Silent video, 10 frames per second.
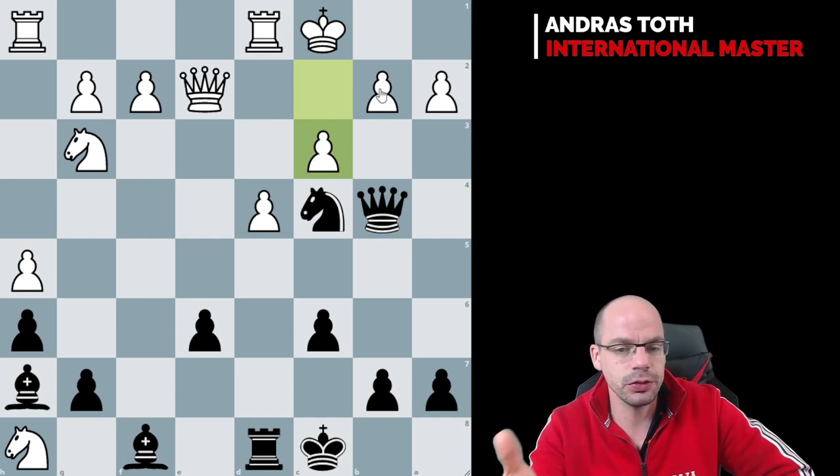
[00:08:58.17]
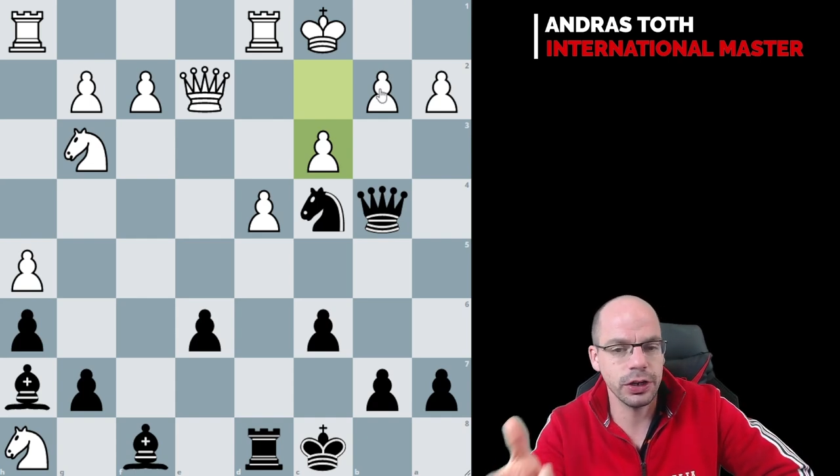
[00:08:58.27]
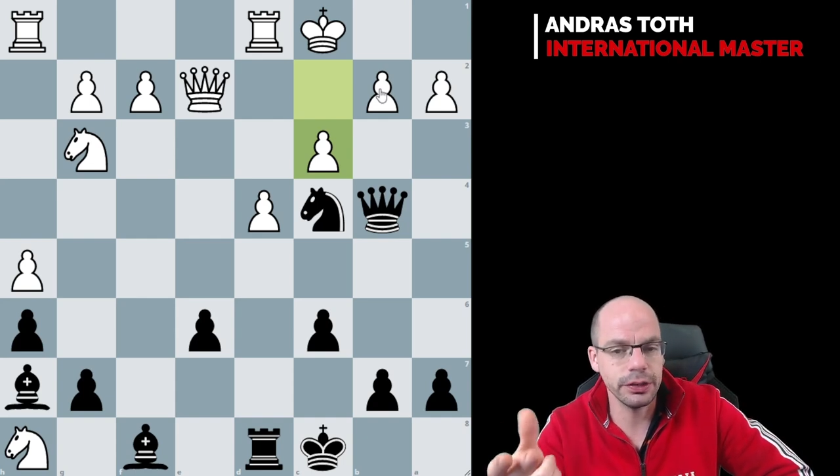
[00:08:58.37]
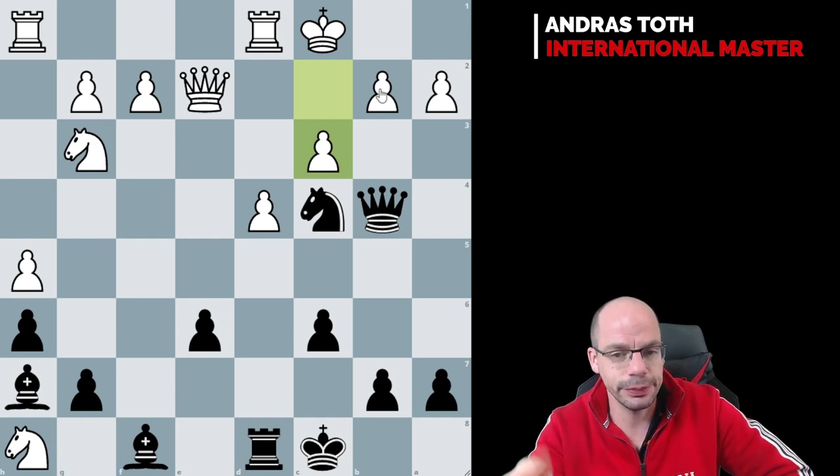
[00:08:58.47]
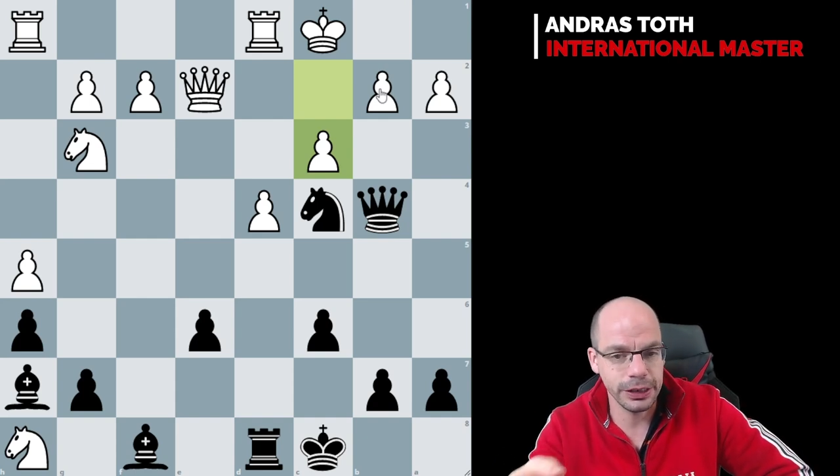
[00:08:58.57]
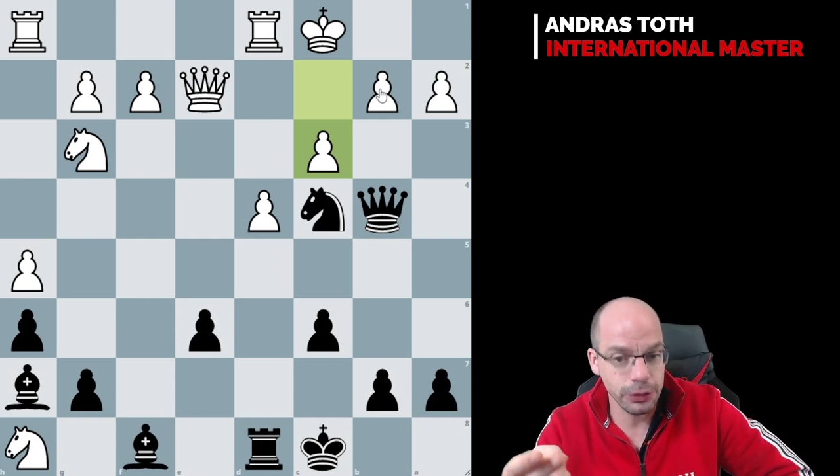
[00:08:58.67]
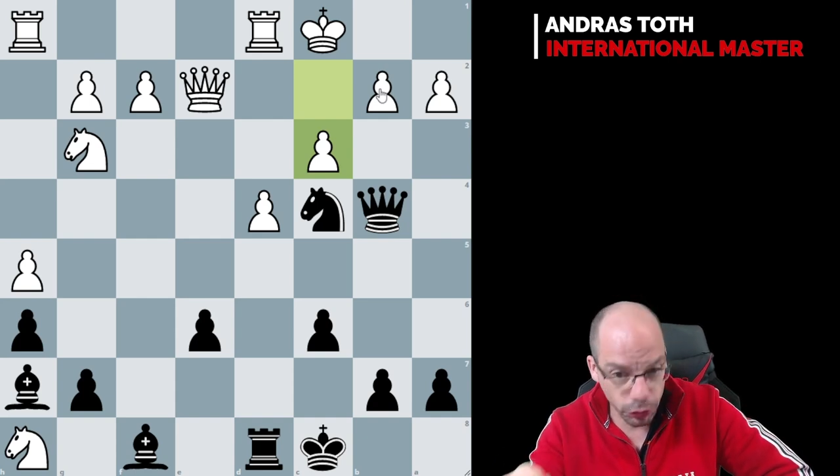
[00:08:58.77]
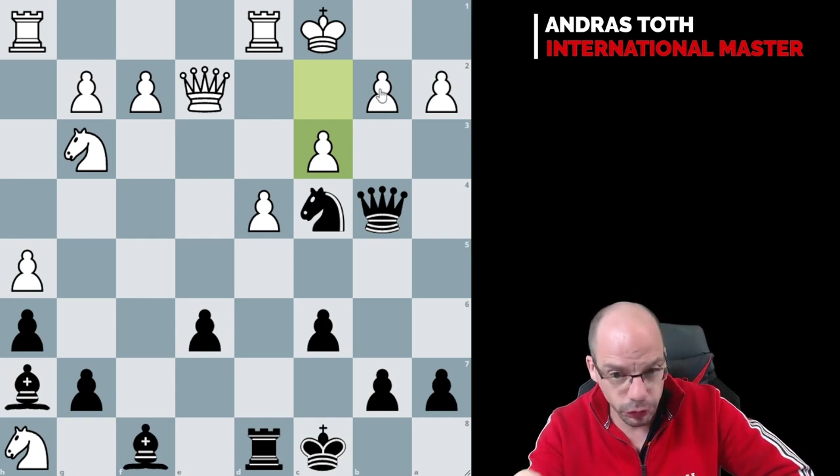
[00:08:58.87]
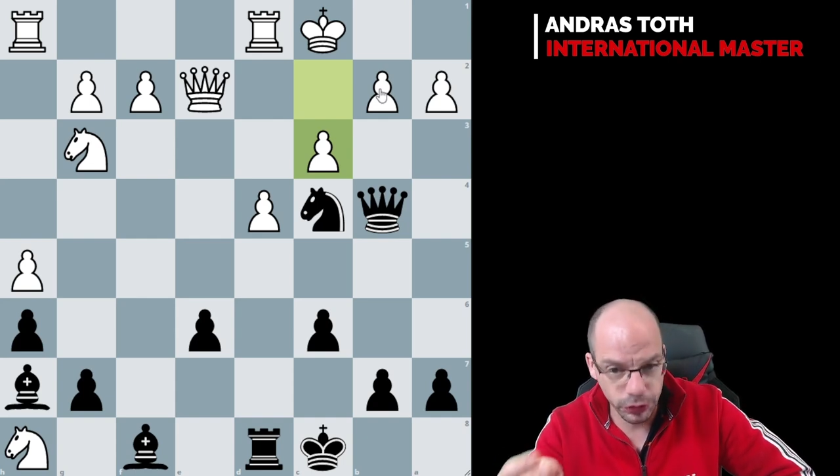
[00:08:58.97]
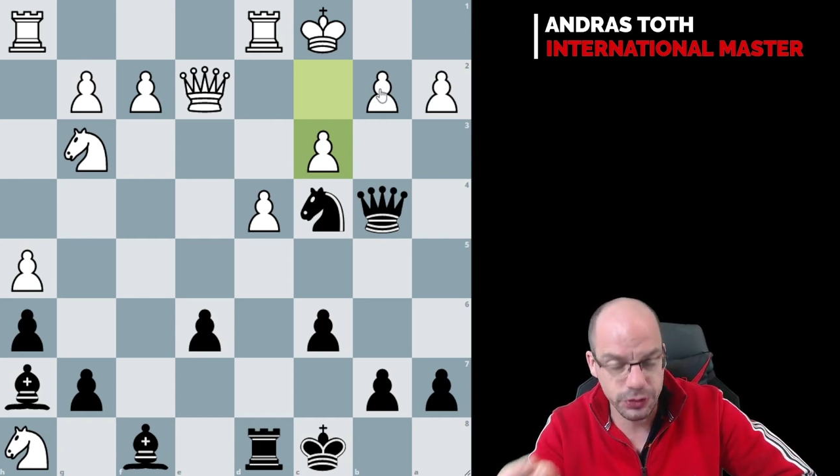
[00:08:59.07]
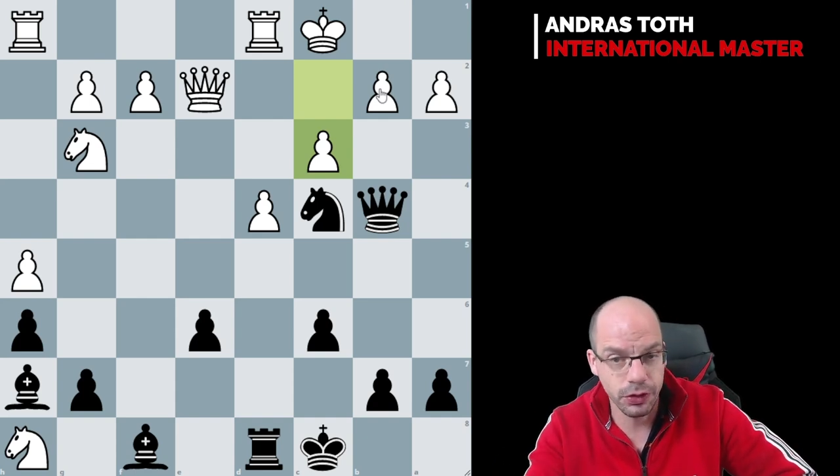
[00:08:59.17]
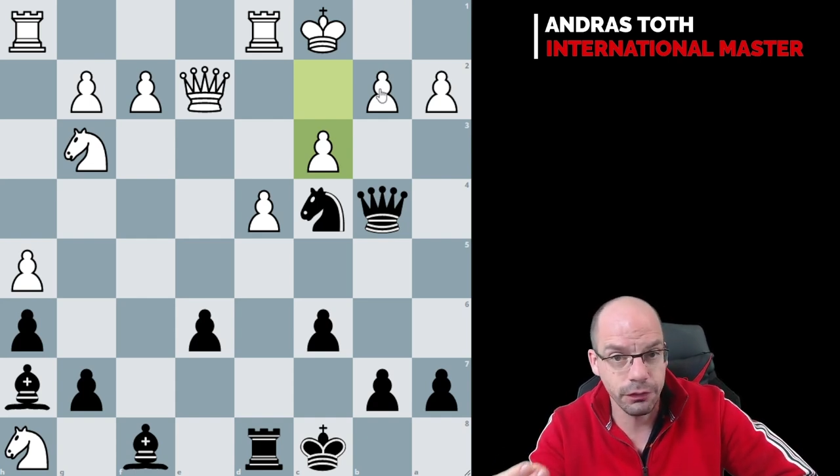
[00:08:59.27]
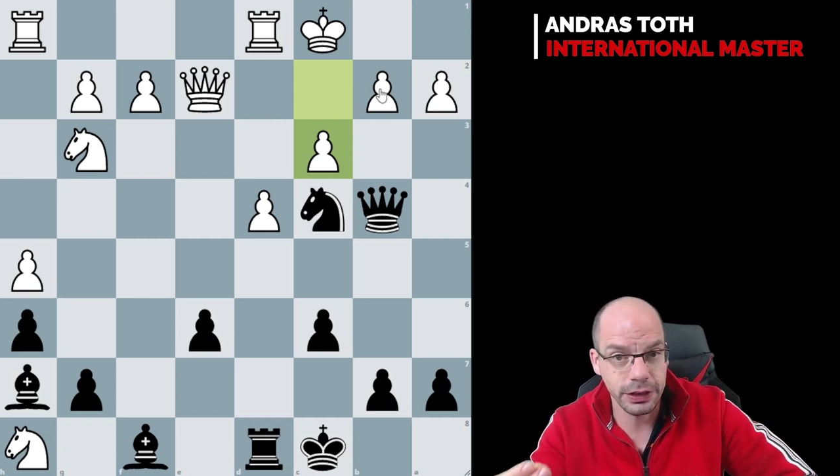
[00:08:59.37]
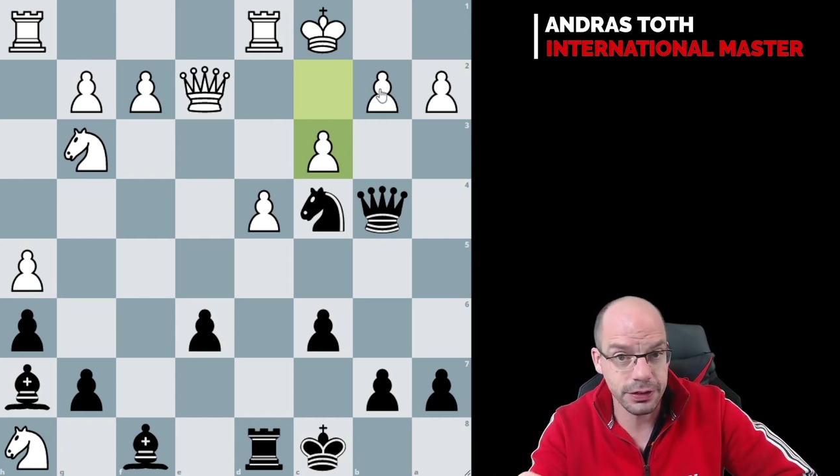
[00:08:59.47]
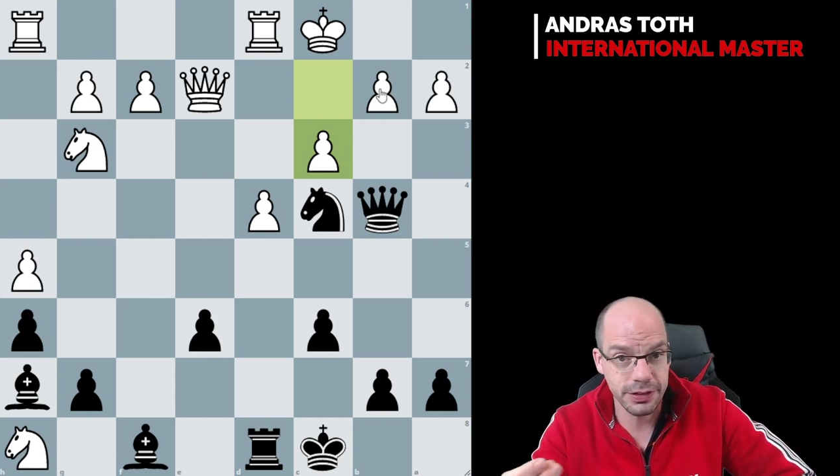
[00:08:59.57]
a little bit longer
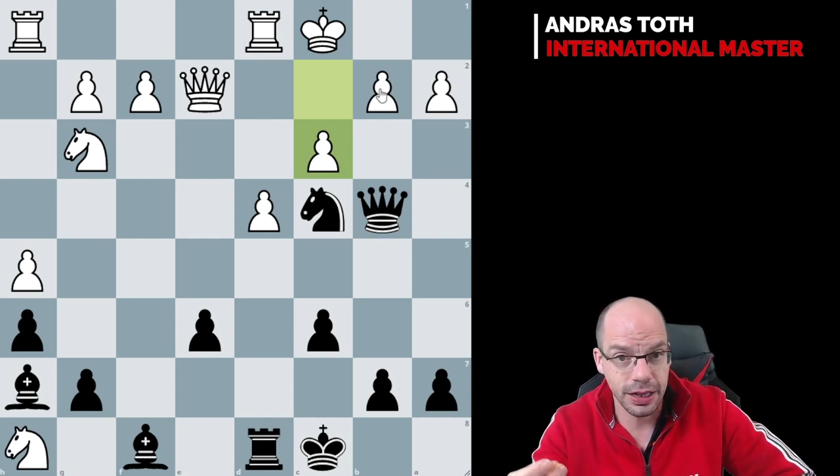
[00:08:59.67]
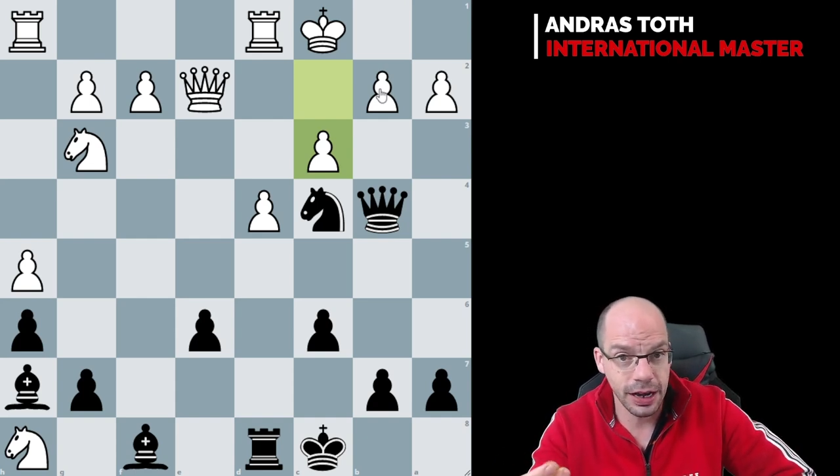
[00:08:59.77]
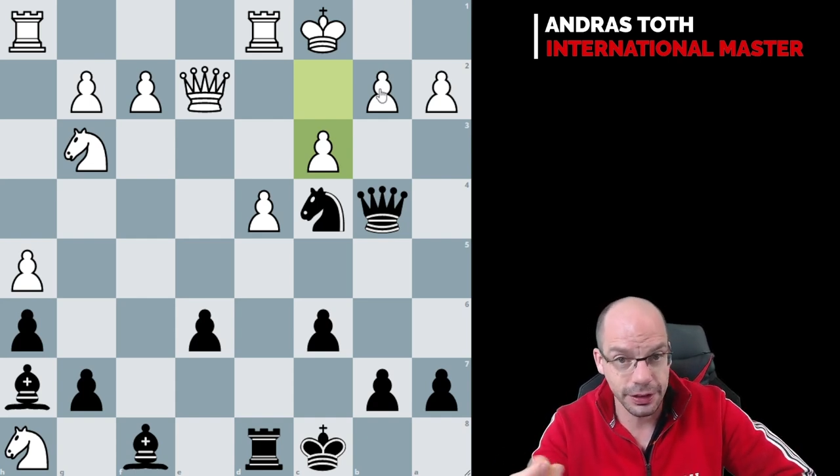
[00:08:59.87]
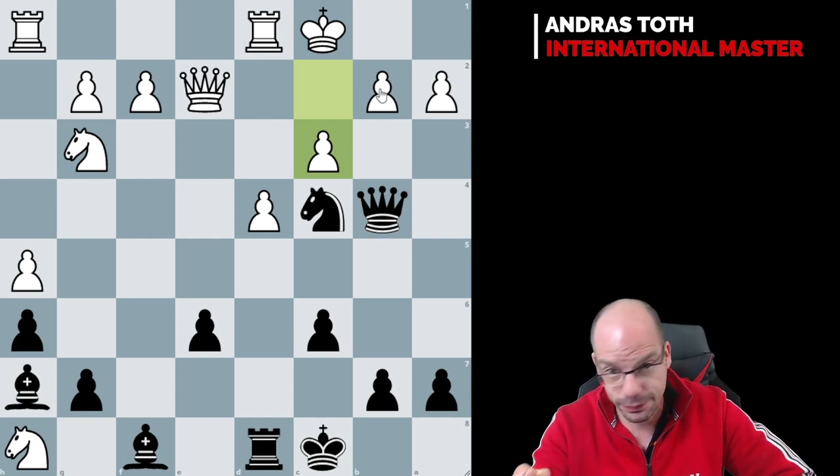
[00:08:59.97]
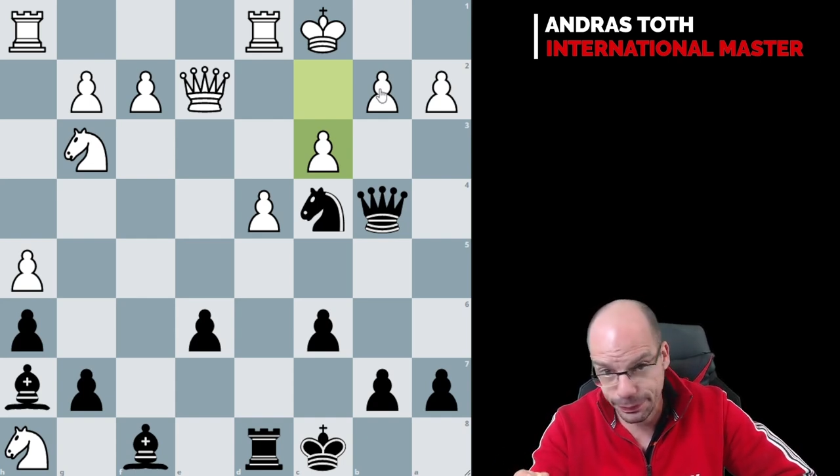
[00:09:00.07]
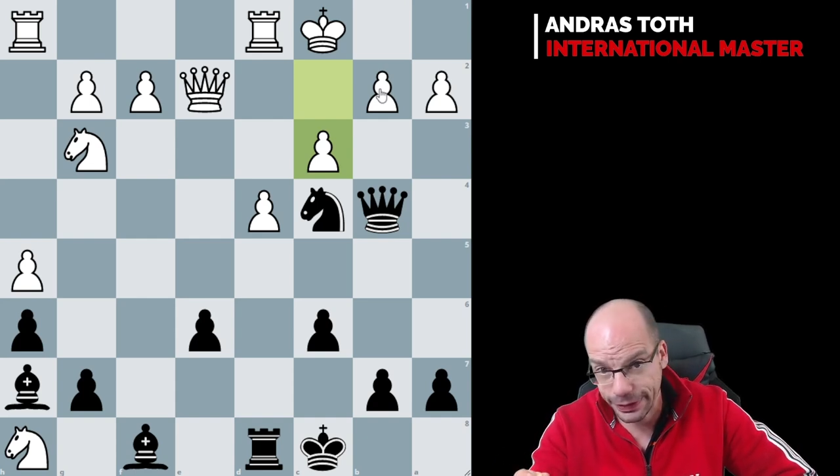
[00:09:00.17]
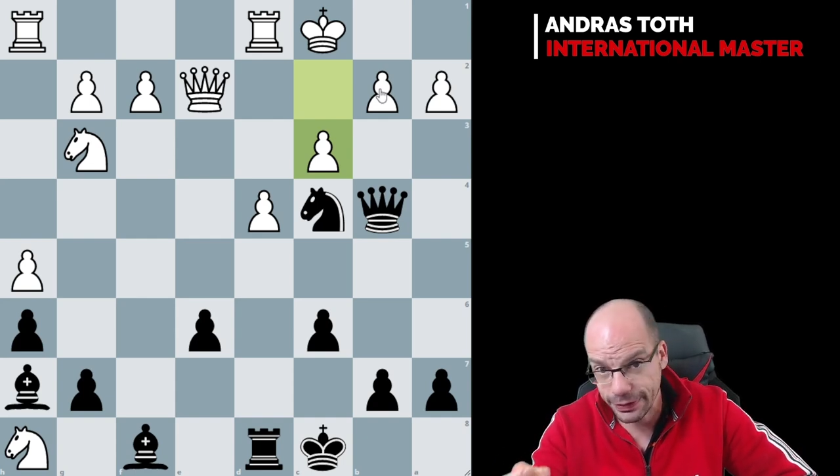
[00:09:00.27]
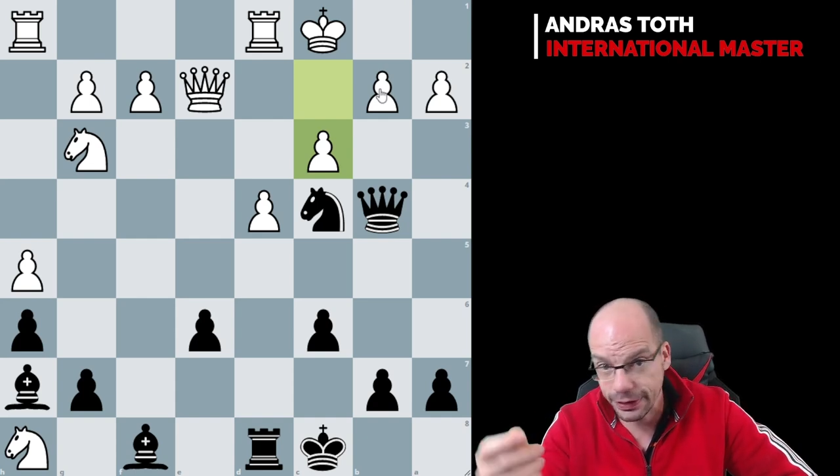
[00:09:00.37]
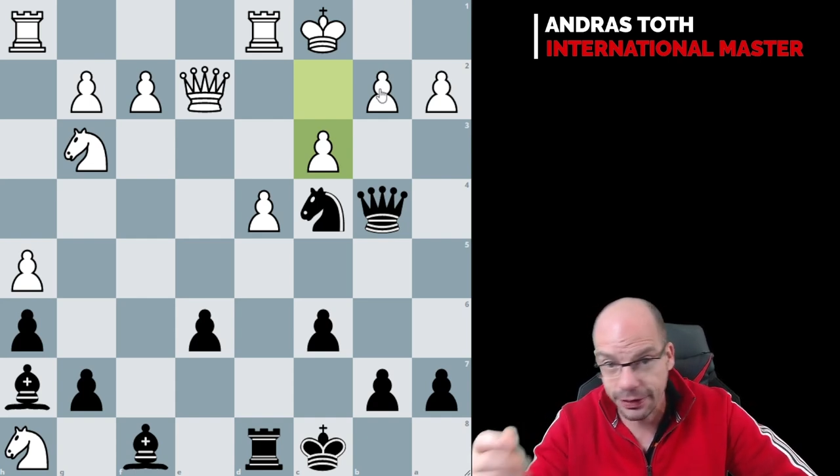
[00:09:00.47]
solving this than I expected it,